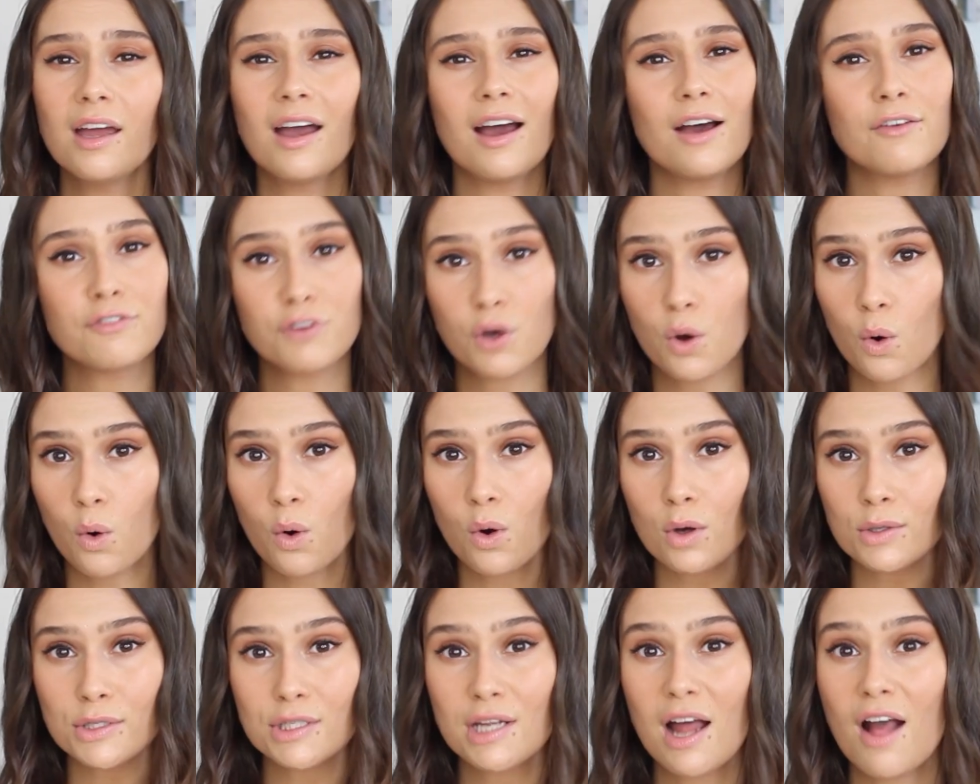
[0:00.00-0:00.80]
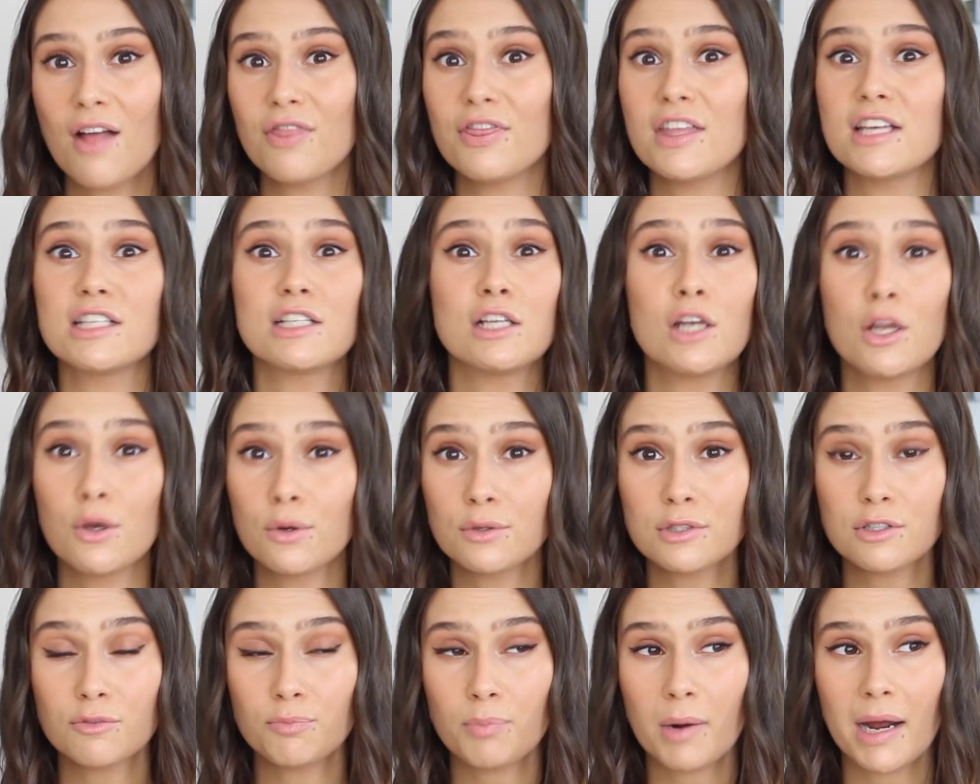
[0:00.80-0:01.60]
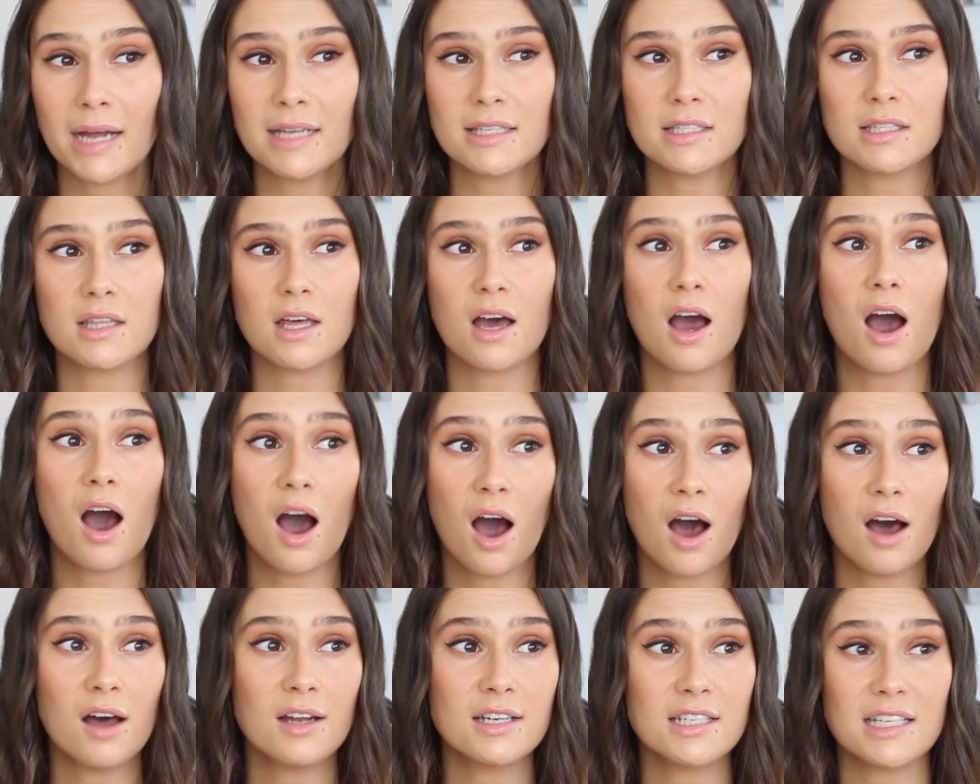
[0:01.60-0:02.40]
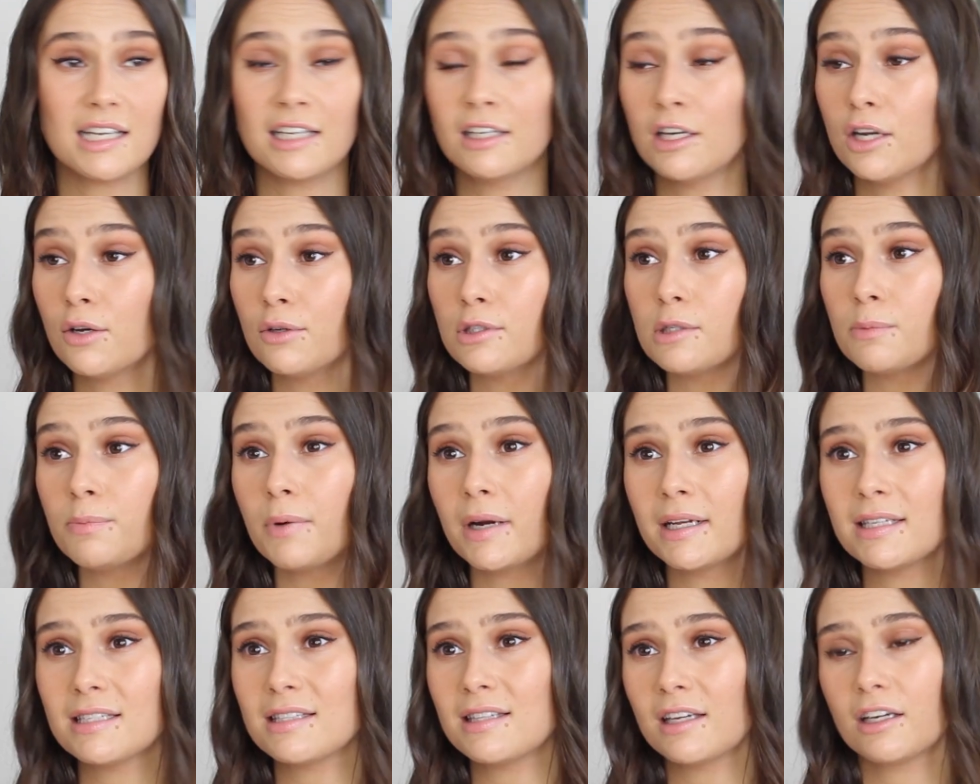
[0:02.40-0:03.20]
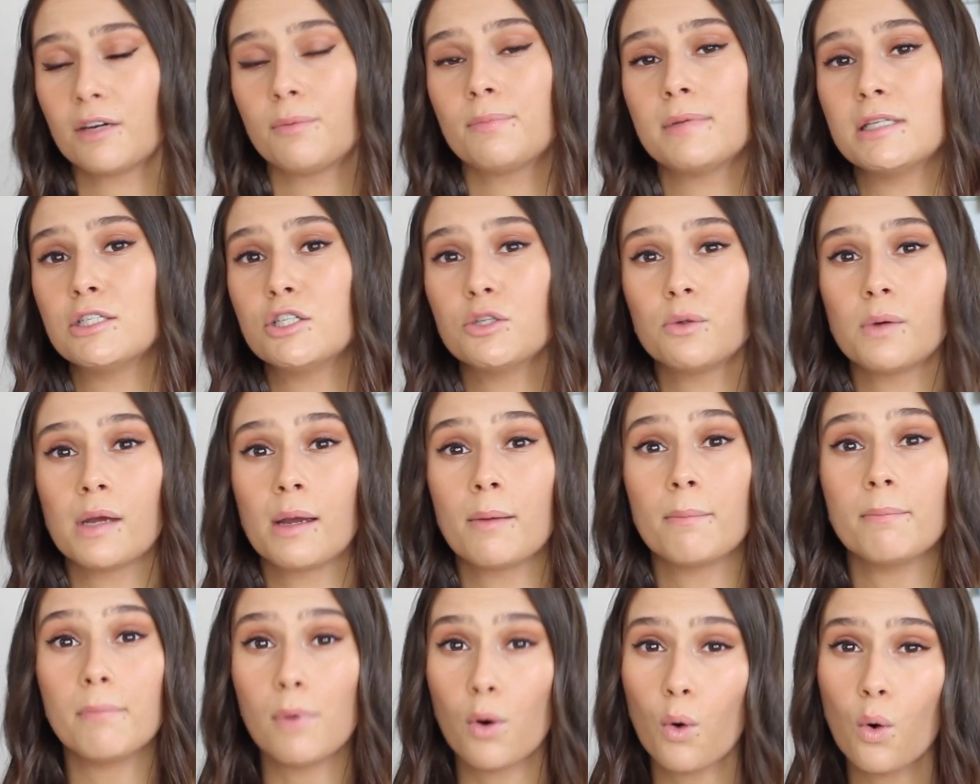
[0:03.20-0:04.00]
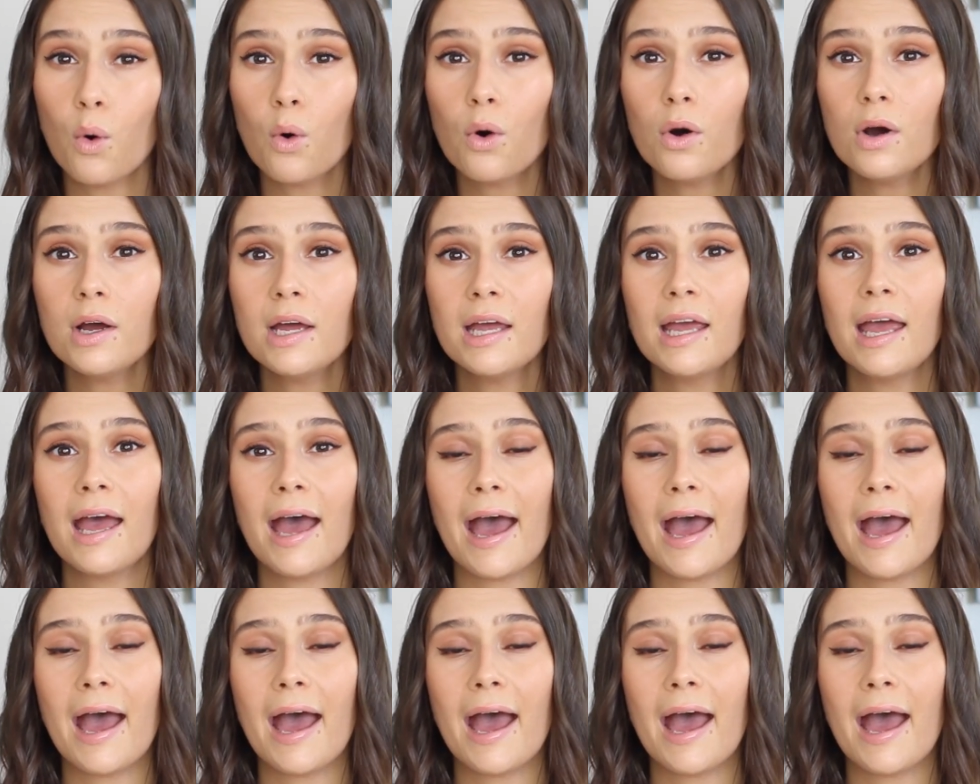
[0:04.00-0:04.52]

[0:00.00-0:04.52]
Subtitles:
Of course, there's loads of brands that aren't and loads of brands that could be doing more.